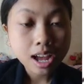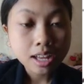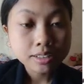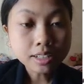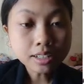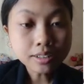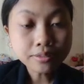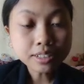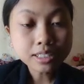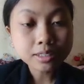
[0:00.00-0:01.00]
So the
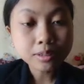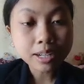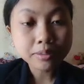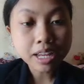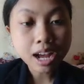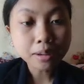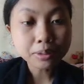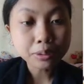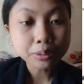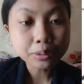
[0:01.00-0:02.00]
first one we have
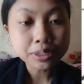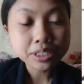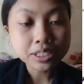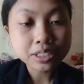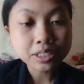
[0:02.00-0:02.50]
who, which is